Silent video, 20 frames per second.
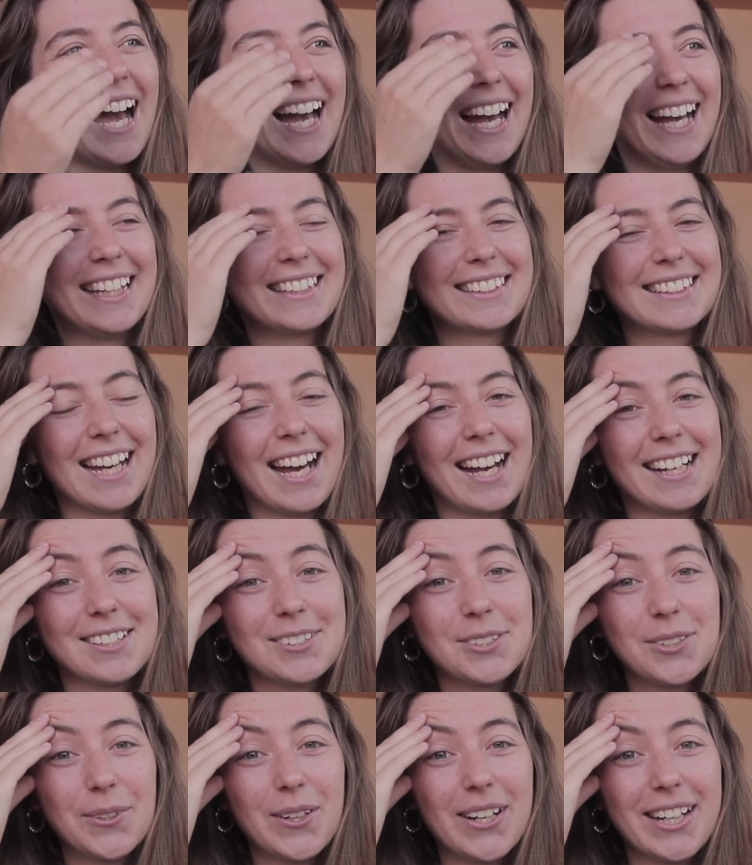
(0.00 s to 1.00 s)
And I
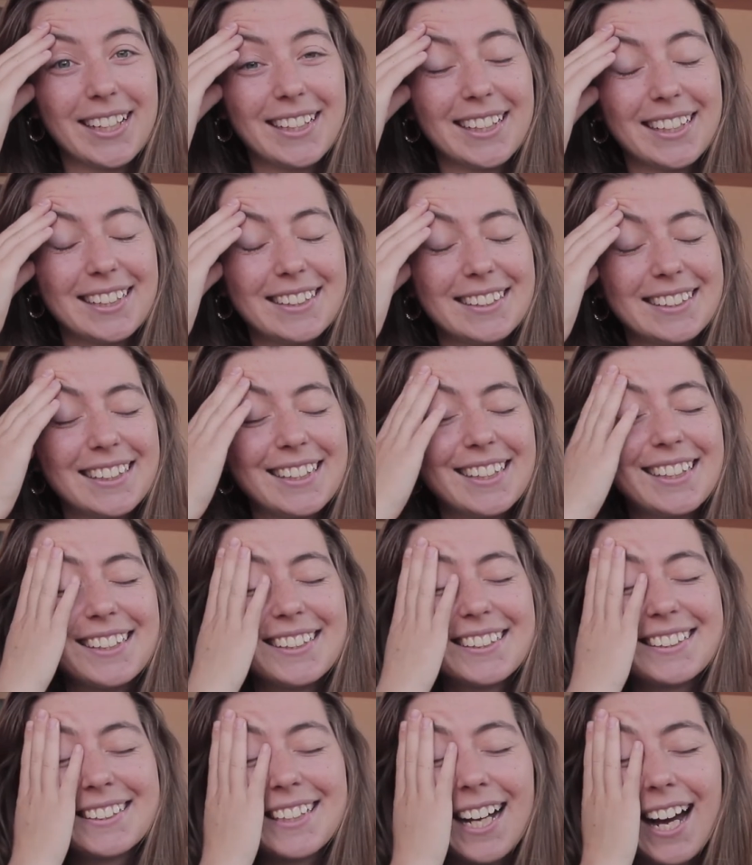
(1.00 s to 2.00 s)
swear, the
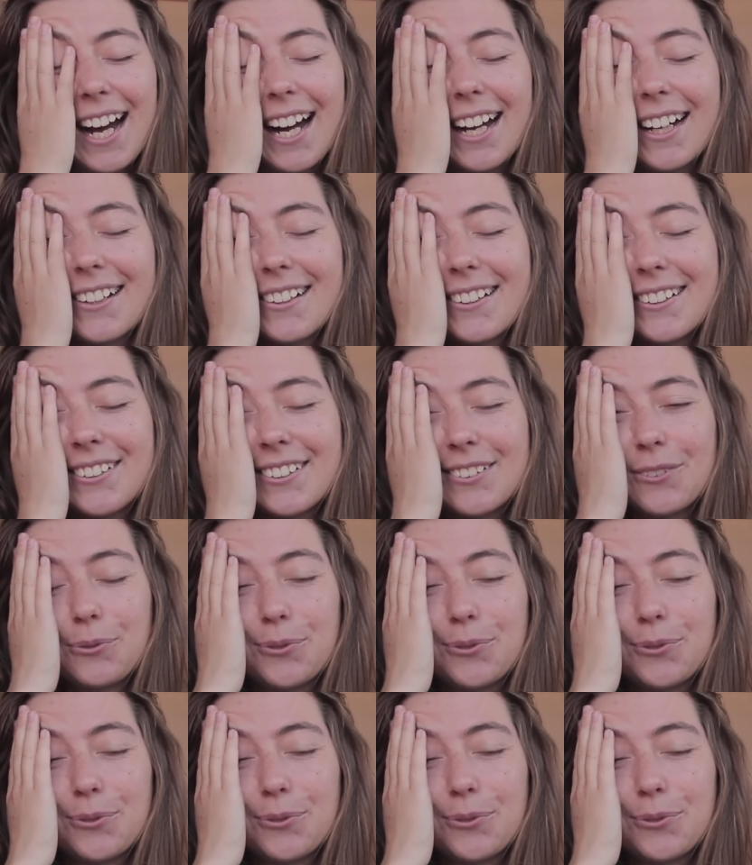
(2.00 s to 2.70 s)
entire